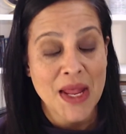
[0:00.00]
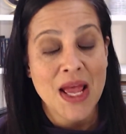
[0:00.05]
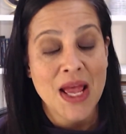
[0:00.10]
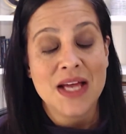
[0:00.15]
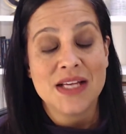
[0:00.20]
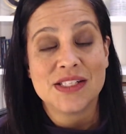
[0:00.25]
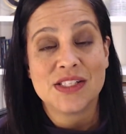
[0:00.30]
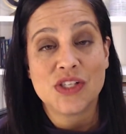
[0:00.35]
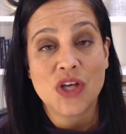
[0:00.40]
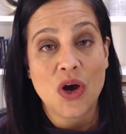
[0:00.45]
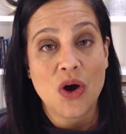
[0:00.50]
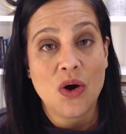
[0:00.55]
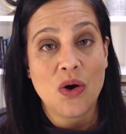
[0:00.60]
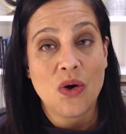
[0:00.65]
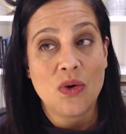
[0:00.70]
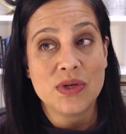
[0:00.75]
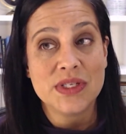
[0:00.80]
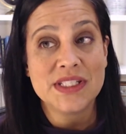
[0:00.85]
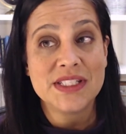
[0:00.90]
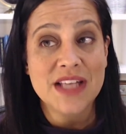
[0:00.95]

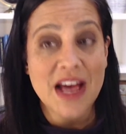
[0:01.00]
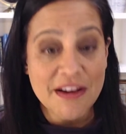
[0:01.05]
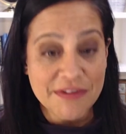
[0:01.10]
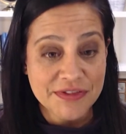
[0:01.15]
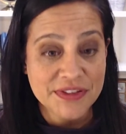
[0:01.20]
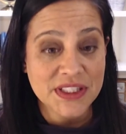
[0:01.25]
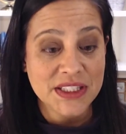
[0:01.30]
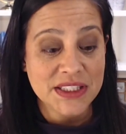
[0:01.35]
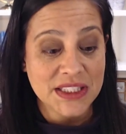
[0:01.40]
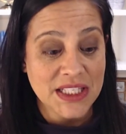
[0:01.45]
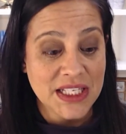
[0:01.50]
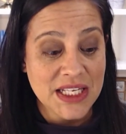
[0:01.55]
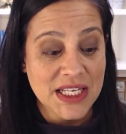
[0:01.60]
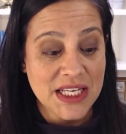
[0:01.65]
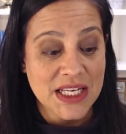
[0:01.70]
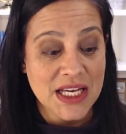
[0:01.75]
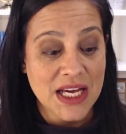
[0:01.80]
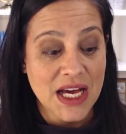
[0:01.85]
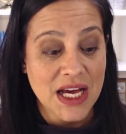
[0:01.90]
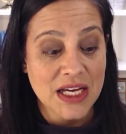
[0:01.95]
So
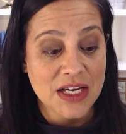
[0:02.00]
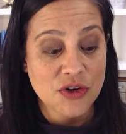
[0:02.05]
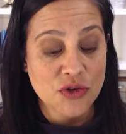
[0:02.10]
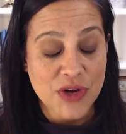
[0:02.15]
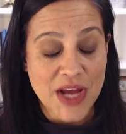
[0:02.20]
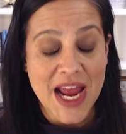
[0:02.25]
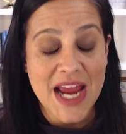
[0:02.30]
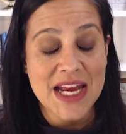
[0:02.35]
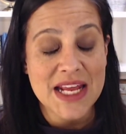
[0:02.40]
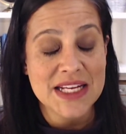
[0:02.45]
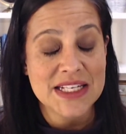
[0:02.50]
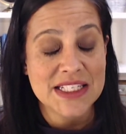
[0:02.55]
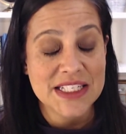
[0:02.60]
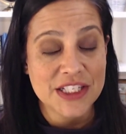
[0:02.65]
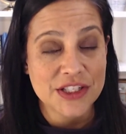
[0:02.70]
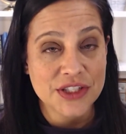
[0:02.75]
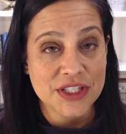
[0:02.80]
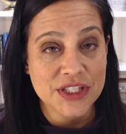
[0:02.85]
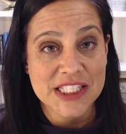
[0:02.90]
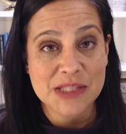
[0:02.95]
definitely creating
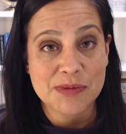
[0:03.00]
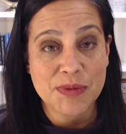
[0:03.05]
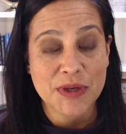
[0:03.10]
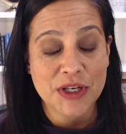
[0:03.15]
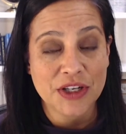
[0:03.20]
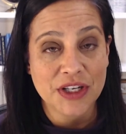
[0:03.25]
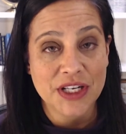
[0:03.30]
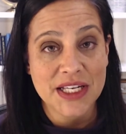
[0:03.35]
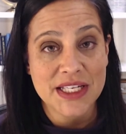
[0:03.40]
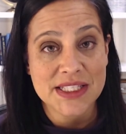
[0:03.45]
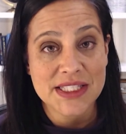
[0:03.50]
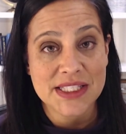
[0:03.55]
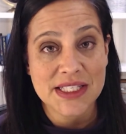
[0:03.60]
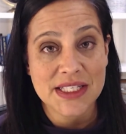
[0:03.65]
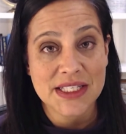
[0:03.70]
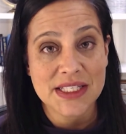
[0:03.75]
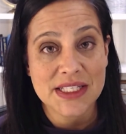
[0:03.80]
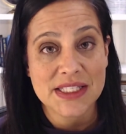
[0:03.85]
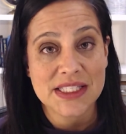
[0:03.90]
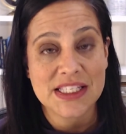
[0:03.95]
tiered
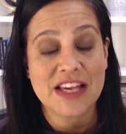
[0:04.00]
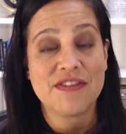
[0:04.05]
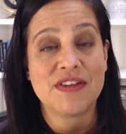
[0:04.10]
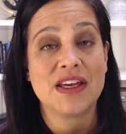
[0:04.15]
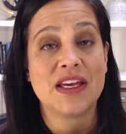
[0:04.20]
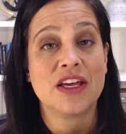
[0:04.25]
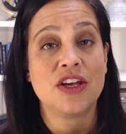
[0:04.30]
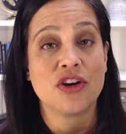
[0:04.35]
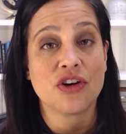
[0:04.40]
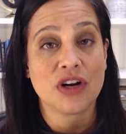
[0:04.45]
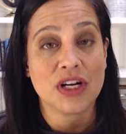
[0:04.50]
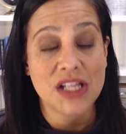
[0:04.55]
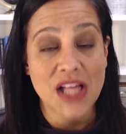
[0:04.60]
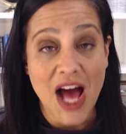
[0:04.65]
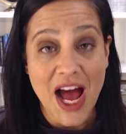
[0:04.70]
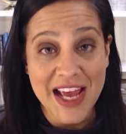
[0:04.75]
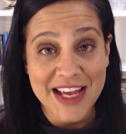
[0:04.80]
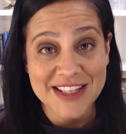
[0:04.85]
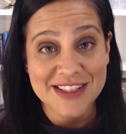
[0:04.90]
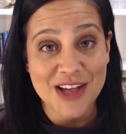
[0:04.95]
experiences, giving your
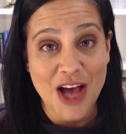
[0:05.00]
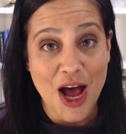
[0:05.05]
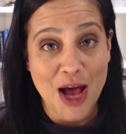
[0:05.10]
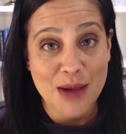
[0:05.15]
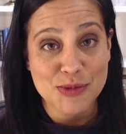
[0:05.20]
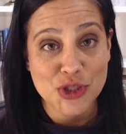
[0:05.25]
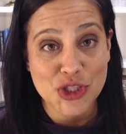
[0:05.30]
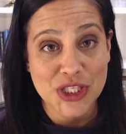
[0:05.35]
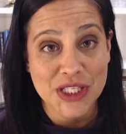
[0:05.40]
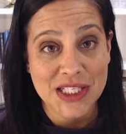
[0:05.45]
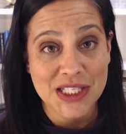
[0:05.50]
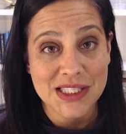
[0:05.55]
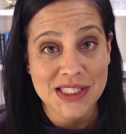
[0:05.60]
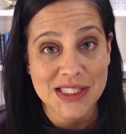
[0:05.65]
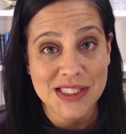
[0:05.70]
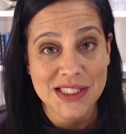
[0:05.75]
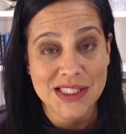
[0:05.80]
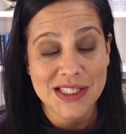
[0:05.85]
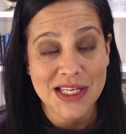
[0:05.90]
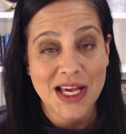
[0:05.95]
clients
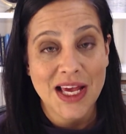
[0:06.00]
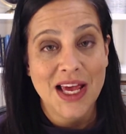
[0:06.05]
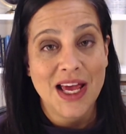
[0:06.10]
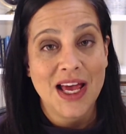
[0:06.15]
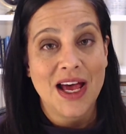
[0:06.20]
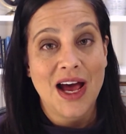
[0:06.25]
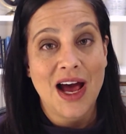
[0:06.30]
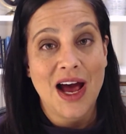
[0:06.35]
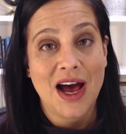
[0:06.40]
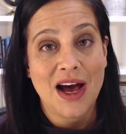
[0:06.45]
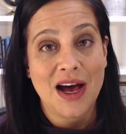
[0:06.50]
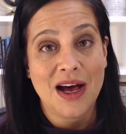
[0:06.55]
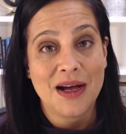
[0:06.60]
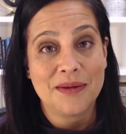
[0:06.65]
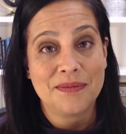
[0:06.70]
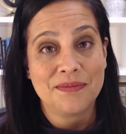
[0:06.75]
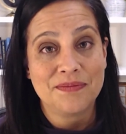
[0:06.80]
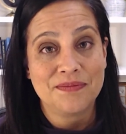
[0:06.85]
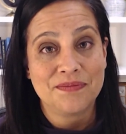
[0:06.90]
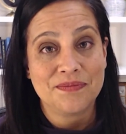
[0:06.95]
options
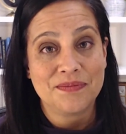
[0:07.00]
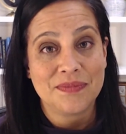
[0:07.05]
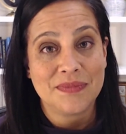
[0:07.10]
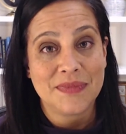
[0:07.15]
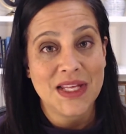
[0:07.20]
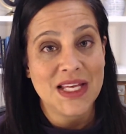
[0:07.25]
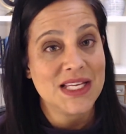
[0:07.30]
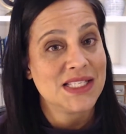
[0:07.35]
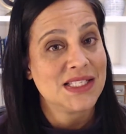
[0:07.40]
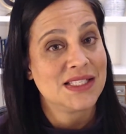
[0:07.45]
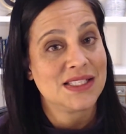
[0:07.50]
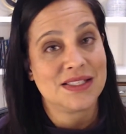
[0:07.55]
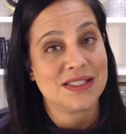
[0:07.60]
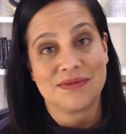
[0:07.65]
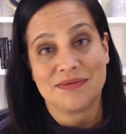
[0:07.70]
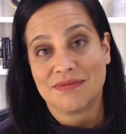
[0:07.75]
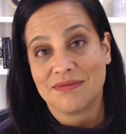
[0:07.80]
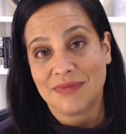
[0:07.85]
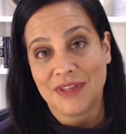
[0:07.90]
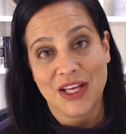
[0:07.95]
is,
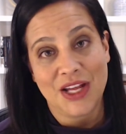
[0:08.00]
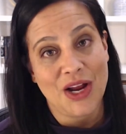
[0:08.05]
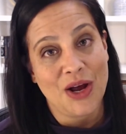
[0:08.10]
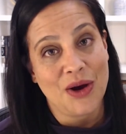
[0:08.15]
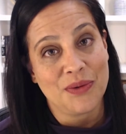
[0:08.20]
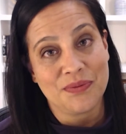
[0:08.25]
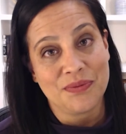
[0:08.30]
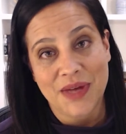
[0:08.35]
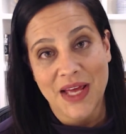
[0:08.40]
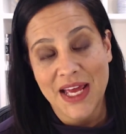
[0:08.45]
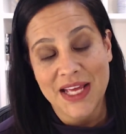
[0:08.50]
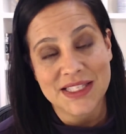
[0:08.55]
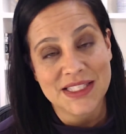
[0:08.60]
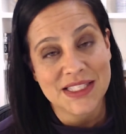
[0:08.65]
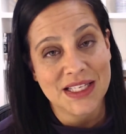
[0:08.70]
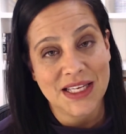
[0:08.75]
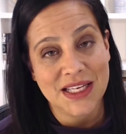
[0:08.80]
you know, it's